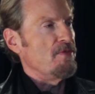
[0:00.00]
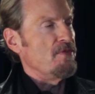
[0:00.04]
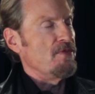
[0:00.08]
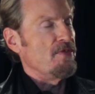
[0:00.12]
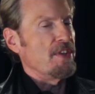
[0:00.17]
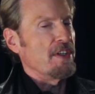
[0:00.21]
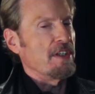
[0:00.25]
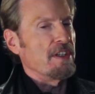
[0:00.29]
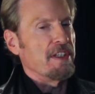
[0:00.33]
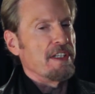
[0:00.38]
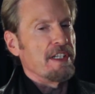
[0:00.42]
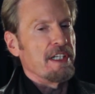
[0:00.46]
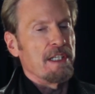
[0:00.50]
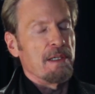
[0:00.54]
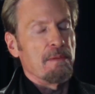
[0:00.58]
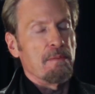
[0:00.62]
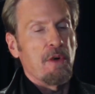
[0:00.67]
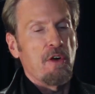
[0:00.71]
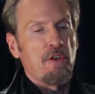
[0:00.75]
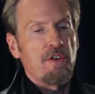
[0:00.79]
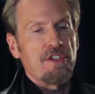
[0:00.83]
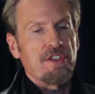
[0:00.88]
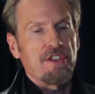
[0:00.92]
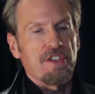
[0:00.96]
feel any
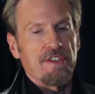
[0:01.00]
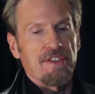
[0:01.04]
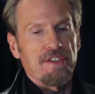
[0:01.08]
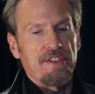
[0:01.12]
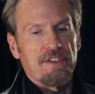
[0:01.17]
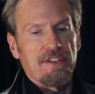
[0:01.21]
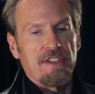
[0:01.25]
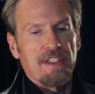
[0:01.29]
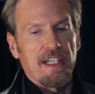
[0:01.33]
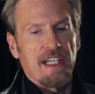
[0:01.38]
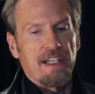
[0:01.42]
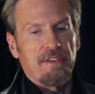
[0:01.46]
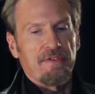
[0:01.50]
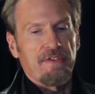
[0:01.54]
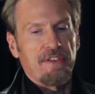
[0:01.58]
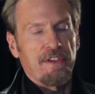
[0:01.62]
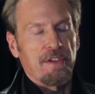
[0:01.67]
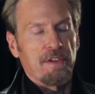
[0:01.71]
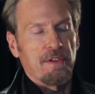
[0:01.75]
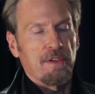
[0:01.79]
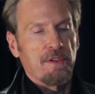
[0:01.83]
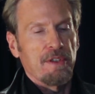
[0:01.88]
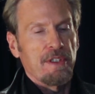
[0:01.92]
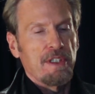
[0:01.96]
emotions, to not
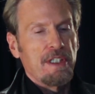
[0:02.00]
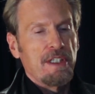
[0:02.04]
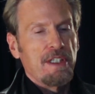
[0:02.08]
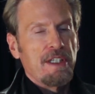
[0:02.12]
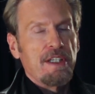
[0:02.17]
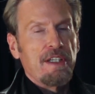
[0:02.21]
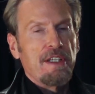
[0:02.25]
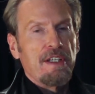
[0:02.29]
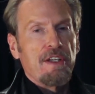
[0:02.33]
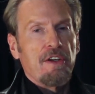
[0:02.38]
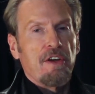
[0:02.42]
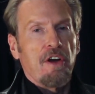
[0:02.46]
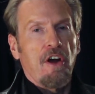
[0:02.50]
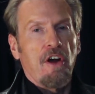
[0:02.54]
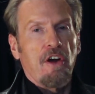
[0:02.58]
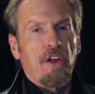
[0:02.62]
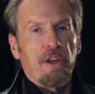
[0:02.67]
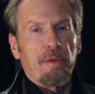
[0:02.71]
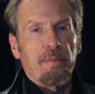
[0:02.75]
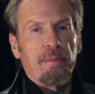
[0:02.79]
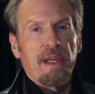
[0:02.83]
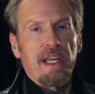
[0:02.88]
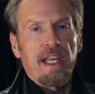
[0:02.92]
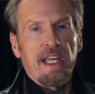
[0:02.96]
feel all
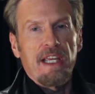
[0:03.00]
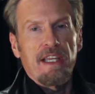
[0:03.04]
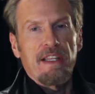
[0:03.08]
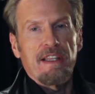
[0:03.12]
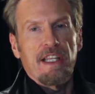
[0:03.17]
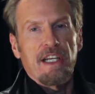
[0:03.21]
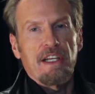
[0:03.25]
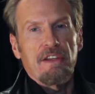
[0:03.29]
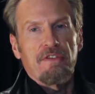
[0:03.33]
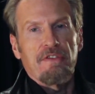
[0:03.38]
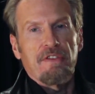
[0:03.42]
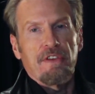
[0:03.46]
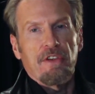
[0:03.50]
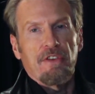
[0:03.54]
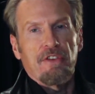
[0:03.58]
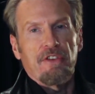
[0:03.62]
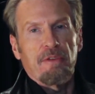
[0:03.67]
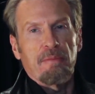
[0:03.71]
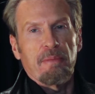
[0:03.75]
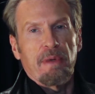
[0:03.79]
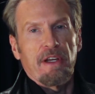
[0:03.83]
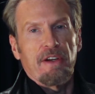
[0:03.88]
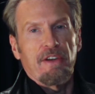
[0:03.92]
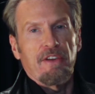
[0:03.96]
the pain that he feels
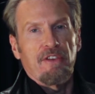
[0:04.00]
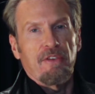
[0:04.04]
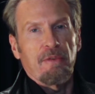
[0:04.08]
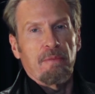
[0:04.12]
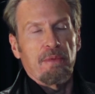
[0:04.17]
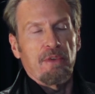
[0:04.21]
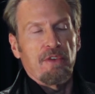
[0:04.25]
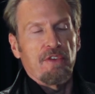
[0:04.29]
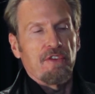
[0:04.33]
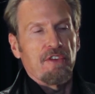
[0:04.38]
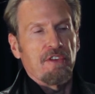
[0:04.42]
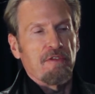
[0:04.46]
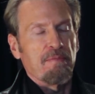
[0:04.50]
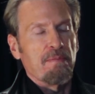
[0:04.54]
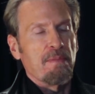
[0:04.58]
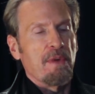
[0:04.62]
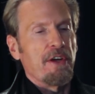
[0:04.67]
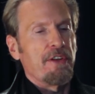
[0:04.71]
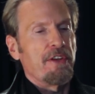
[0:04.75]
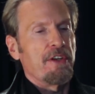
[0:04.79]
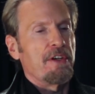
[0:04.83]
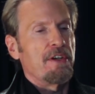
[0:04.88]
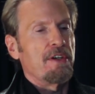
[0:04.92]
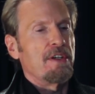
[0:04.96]
about his abusive
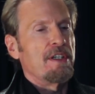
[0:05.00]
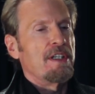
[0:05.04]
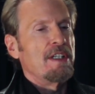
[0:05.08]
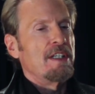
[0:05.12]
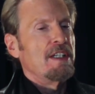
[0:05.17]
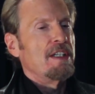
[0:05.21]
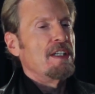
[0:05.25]
mother,